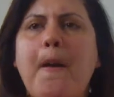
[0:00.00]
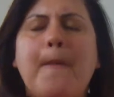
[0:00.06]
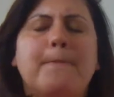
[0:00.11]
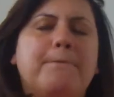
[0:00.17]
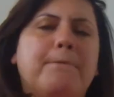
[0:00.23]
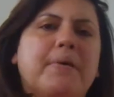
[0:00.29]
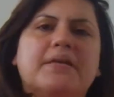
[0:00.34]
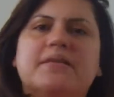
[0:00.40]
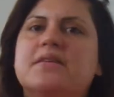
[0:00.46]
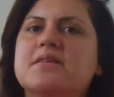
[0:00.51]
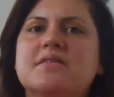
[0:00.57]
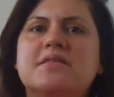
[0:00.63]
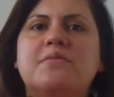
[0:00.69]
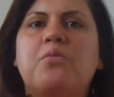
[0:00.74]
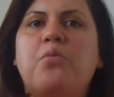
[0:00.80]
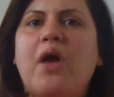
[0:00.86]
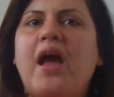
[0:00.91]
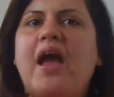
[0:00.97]
But
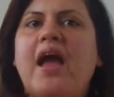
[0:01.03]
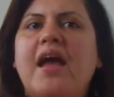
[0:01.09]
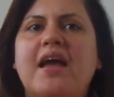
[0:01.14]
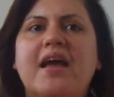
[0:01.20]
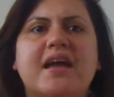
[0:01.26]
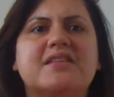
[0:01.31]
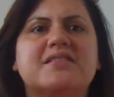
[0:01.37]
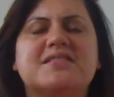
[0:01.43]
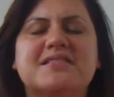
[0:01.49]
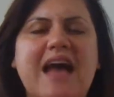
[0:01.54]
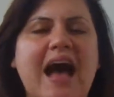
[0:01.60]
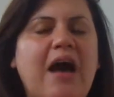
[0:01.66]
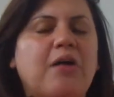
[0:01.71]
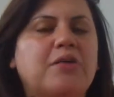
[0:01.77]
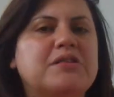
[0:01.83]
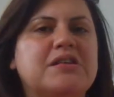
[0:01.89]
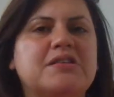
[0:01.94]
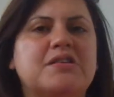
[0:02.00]
the way it
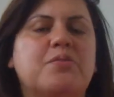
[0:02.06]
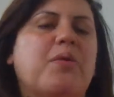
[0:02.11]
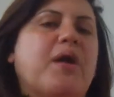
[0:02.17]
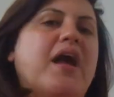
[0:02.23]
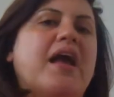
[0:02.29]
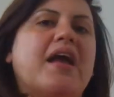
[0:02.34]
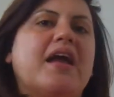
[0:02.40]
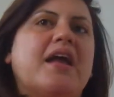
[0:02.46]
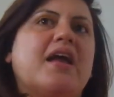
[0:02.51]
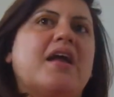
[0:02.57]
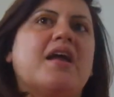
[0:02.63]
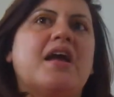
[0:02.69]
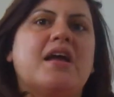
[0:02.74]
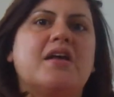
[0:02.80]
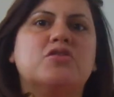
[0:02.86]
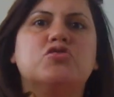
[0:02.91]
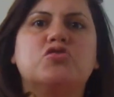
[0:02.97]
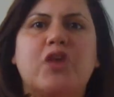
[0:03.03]
sounded and the way
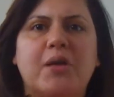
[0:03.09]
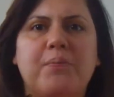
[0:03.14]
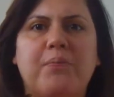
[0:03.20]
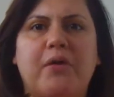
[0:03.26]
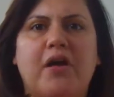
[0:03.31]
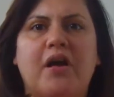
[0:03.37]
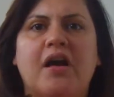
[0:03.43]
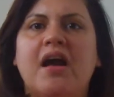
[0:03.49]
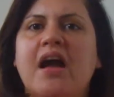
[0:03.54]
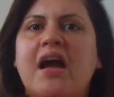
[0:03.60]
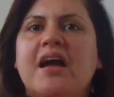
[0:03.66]
Draper,